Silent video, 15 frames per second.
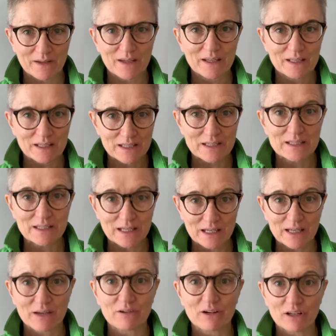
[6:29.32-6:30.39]
It needs to
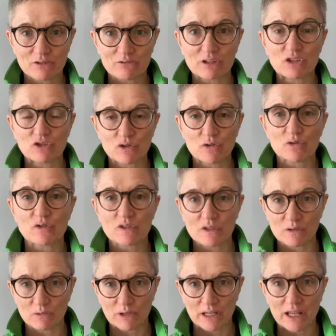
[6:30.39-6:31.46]
clear and retune
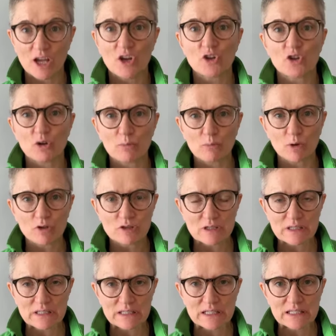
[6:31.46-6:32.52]
slowly. Your
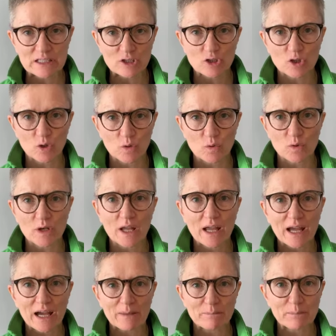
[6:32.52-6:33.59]
muscles need to tone
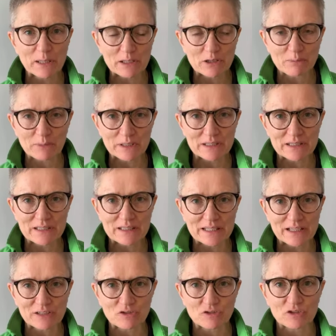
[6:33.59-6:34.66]
and build up into this
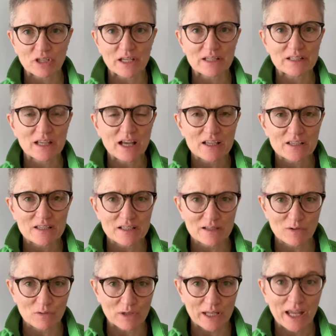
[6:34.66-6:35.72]
exercise
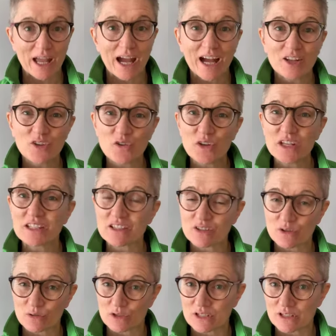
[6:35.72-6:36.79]
slowly. And you need to
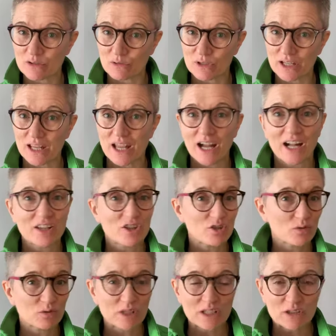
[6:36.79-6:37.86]
do it slowly. And you
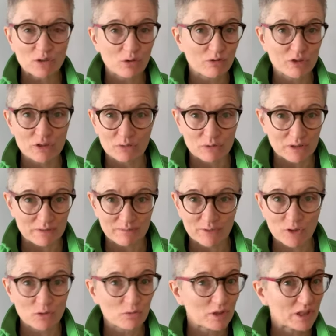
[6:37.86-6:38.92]
don't need to overdo it. You
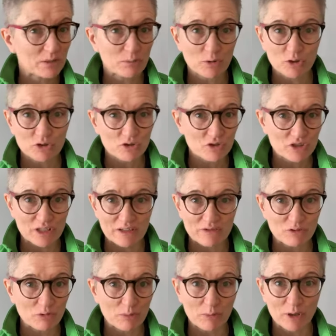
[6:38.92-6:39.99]
don't need to push yourself
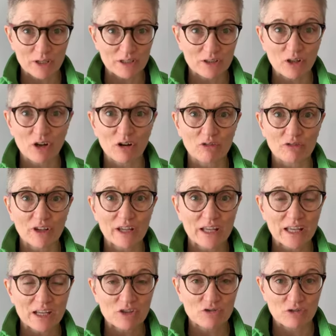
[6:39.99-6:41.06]
to a point of
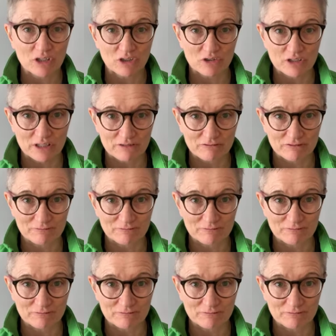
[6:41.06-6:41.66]
injuring yourself.